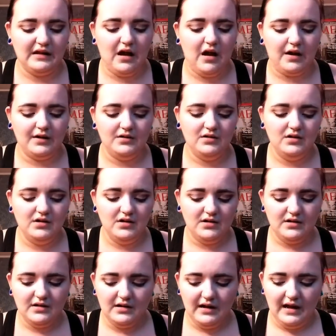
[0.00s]
not.
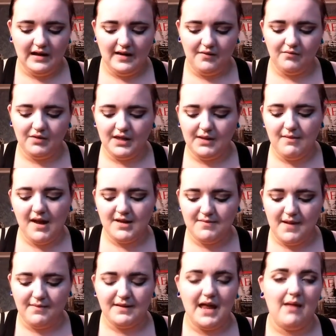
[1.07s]
And it really makes
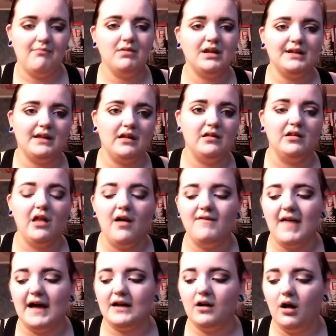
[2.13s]
me upset because I love
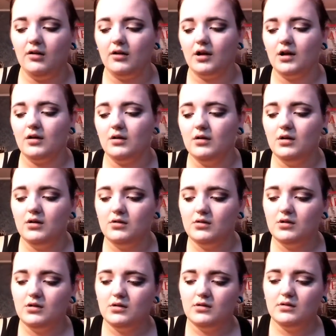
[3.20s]
that color,
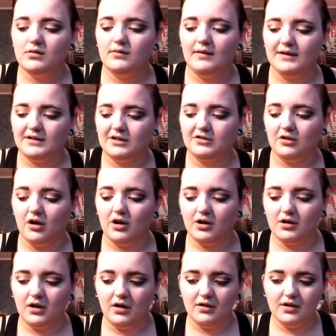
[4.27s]
like a
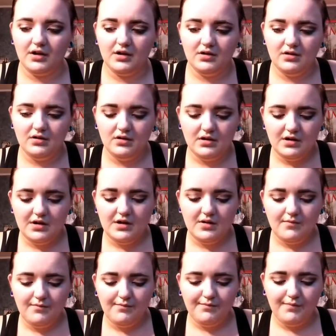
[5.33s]
dark color,
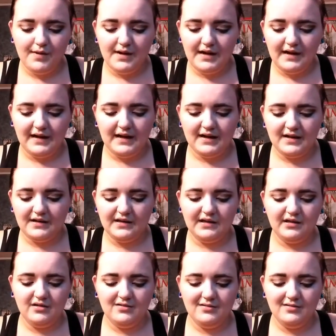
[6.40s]
but it gets,